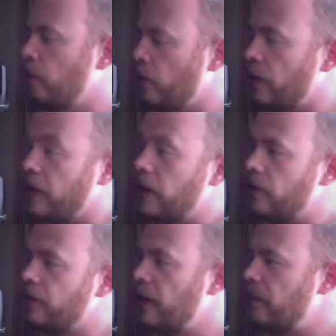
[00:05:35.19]
more than any
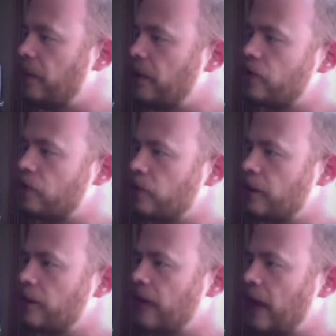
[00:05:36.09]
other time in history,
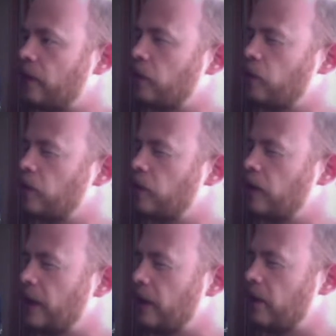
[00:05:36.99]
just having real
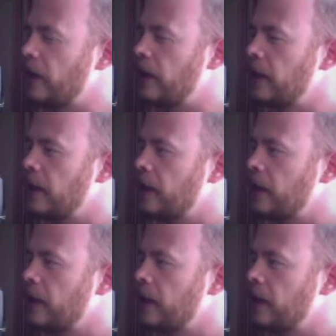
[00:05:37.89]
clarity